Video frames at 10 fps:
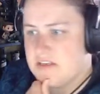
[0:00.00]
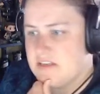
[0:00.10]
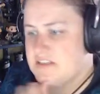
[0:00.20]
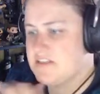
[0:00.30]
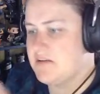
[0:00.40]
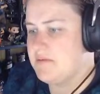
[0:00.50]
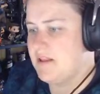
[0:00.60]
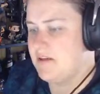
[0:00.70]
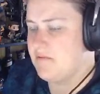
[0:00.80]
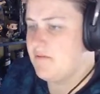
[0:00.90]
This is going to be
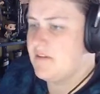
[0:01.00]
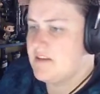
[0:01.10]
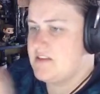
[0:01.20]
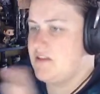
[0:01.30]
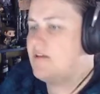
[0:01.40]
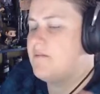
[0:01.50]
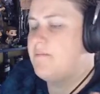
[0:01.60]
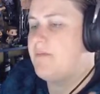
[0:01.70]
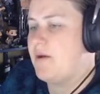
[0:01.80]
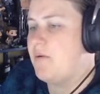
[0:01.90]
like, there's a lot
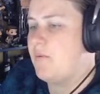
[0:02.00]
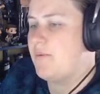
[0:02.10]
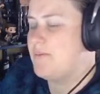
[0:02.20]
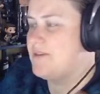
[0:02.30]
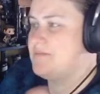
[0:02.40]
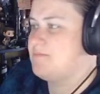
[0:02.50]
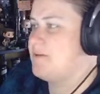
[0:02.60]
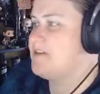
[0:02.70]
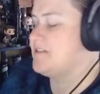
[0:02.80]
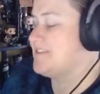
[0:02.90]
better.
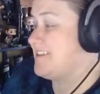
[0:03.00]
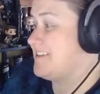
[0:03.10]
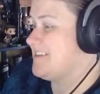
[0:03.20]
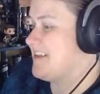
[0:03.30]
Please don't take this as